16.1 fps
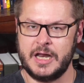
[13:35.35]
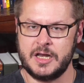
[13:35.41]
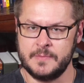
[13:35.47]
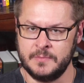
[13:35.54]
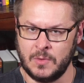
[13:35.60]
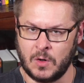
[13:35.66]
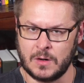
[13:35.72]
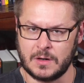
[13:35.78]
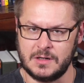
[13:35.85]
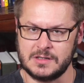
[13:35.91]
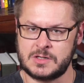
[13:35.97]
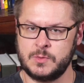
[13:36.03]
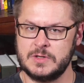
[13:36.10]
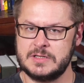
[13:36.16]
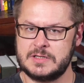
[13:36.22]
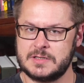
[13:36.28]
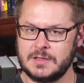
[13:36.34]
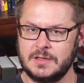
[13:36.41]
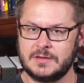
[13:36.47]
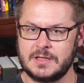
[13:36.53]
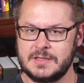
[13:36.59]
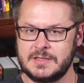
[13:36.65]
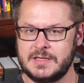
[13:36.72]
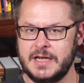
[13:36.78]
and immoral to
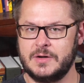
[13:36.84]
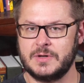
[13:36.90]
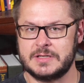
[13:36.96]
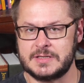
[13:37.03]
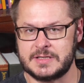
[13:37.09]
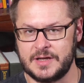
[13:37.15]
insult the sacred